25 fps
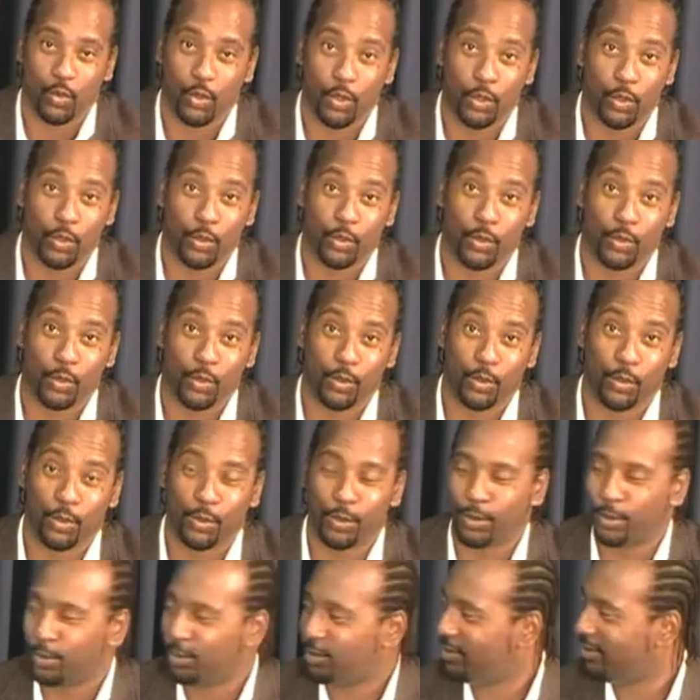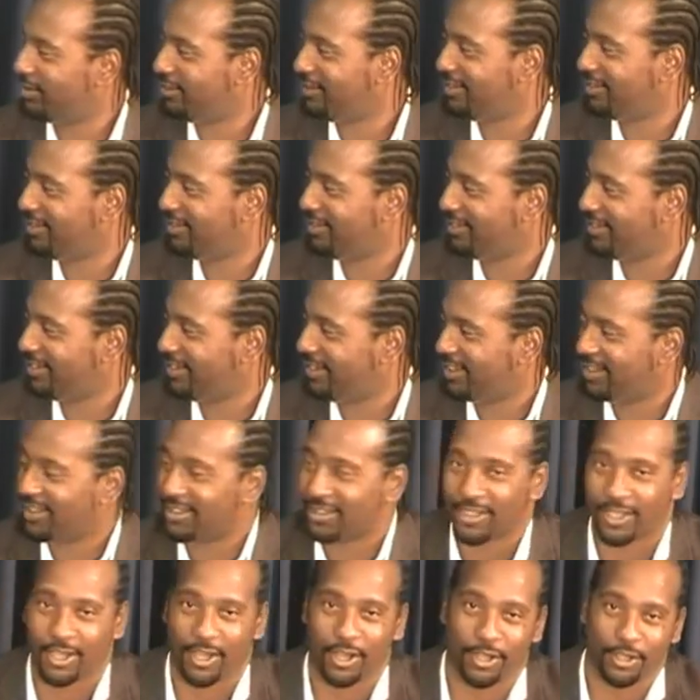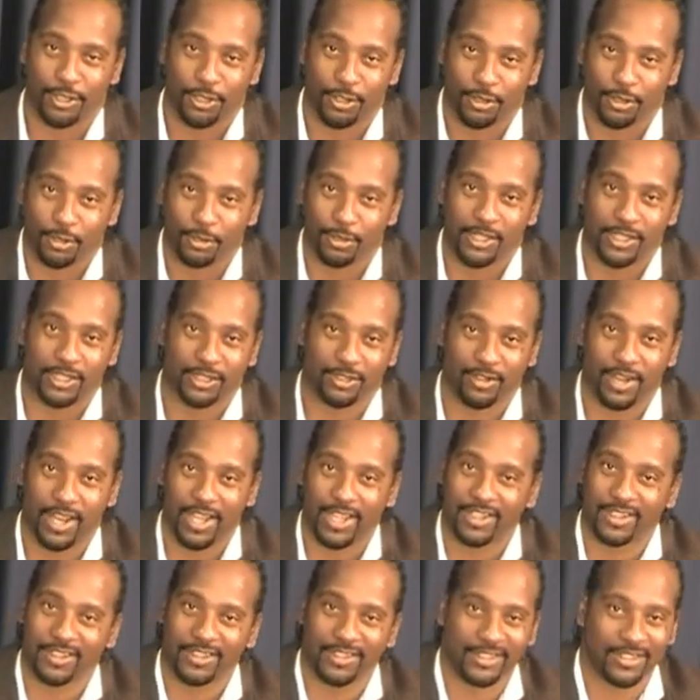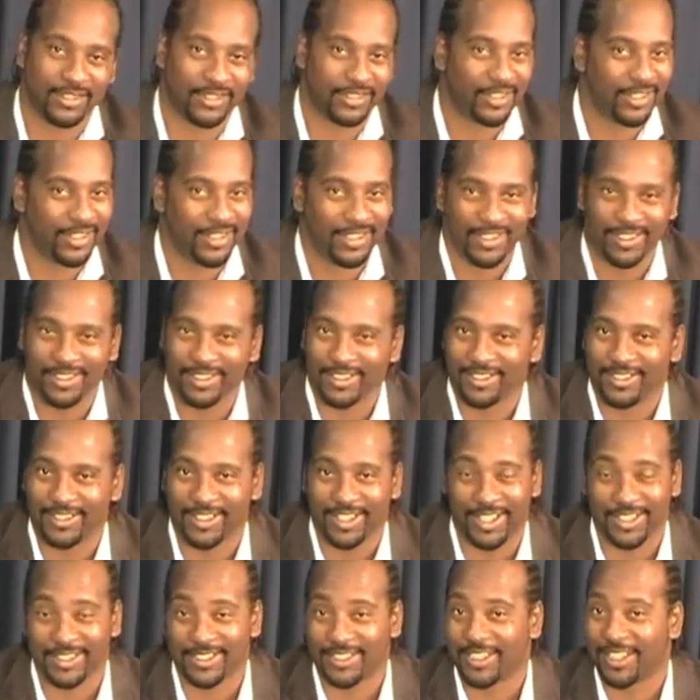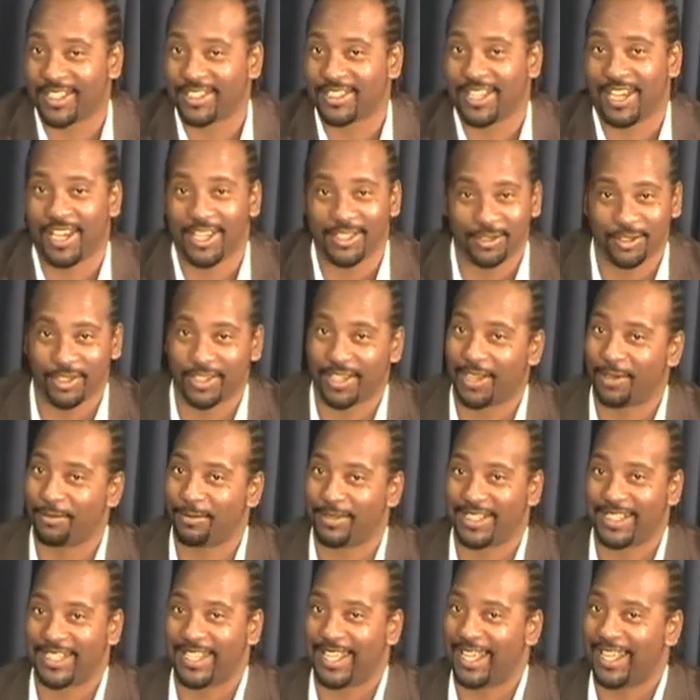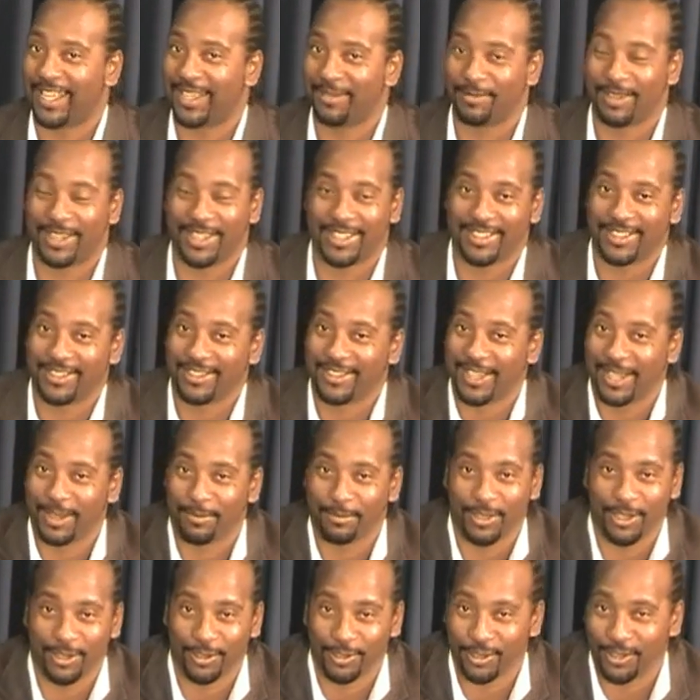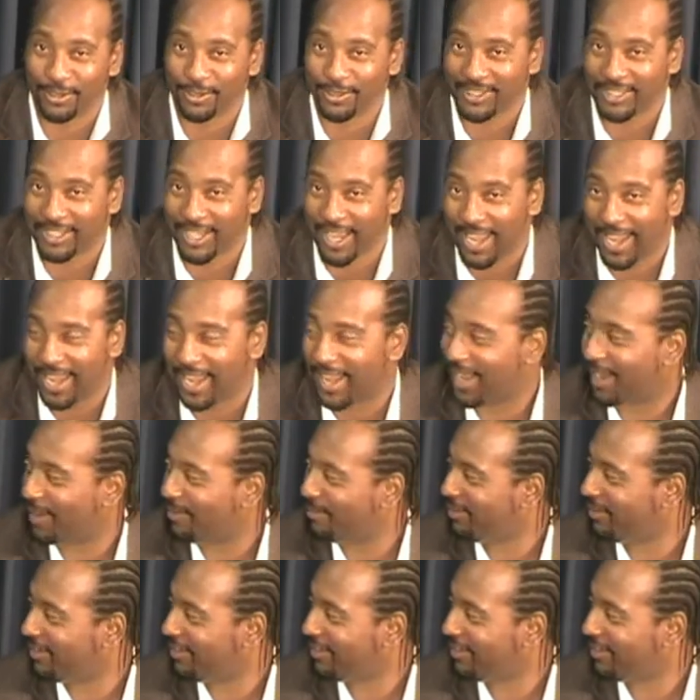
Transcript: know Woo. It. So all you three strikers, you got 600 of them a day, man. You got to be on your job.